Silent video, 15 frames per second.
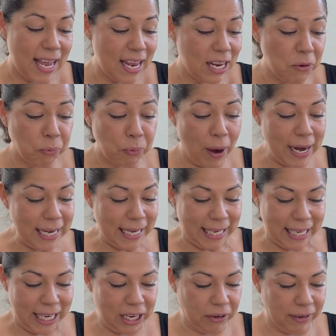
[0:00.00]
Right
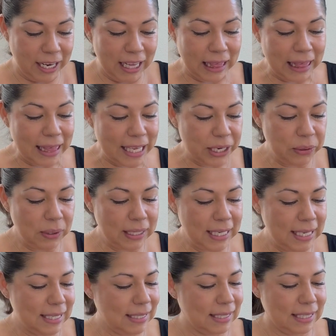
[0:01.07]
here, it
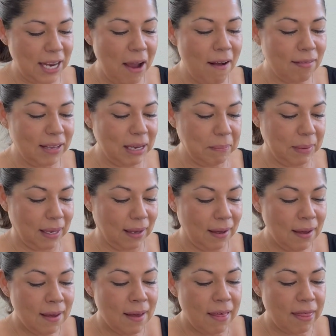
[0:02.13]
literally is telling me
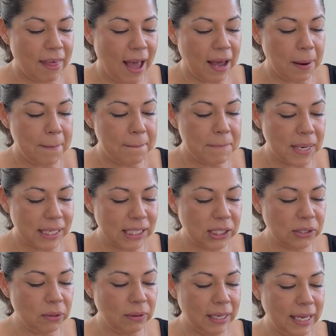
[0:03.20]
that
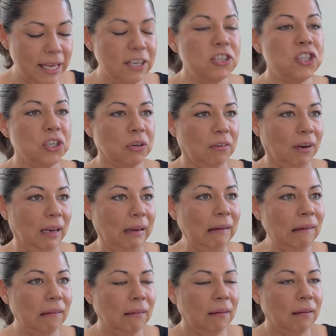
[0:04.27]
muscle injury
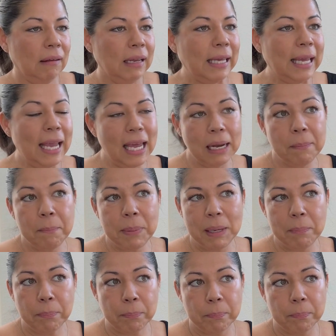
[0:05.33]
can be